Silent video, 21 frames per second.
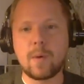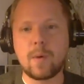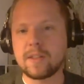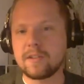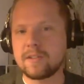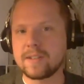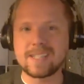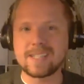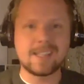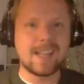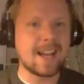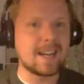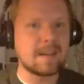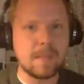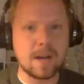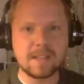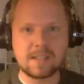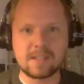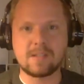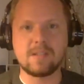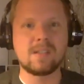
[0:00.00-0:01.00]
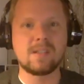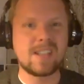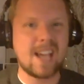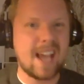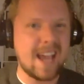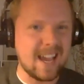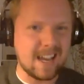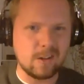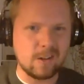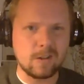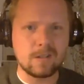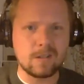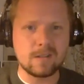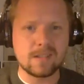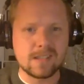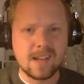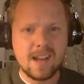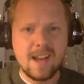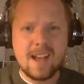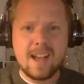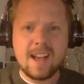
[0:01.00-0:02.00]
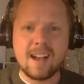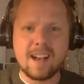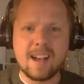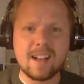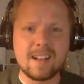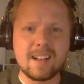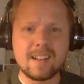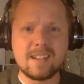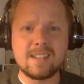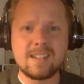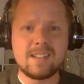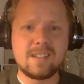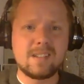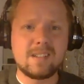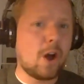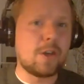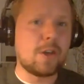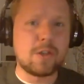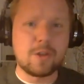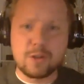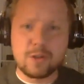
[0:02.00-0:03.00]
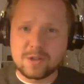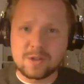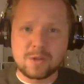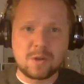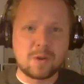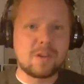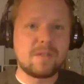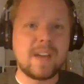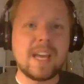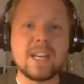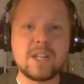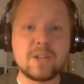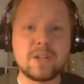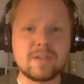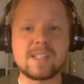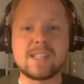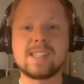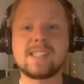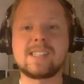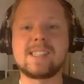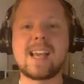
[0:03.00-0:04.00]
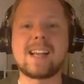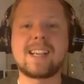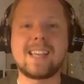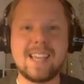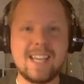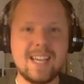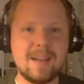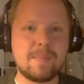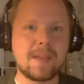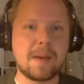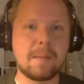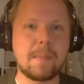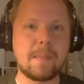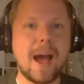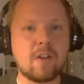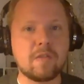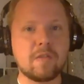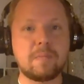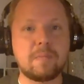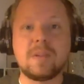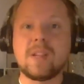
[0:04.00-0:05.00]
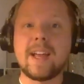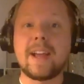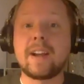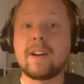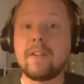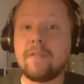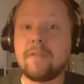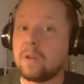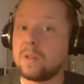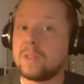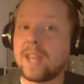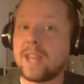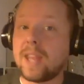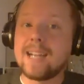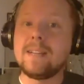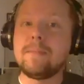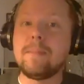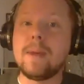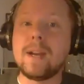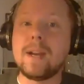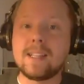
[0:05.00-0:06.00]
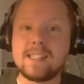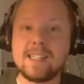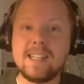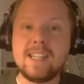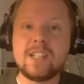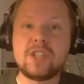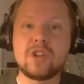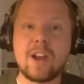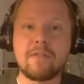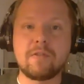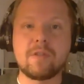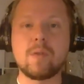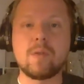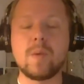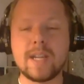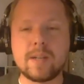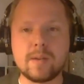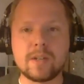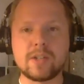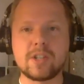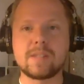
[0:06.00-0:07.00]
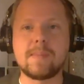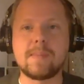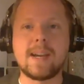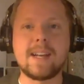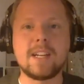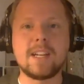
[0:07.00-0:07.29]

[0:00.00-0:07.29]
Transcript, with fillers: whether it's leg muscles, ankles, uh, other sort of hindrances that keep them out of playing a full ninety minutes each and every week, which has made